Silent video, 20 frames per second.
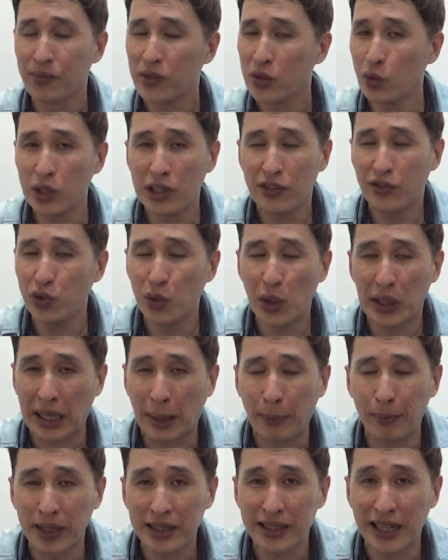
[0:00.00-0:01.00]
So if you are
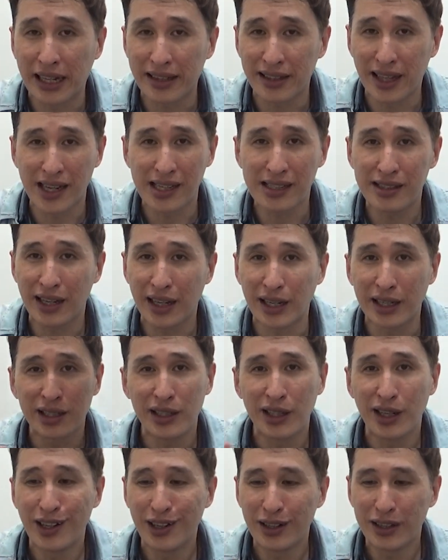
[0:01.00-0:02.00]
gambling the entire
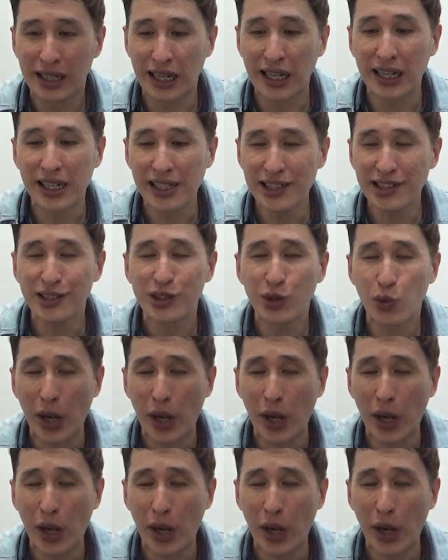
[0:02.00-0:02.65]
day, it is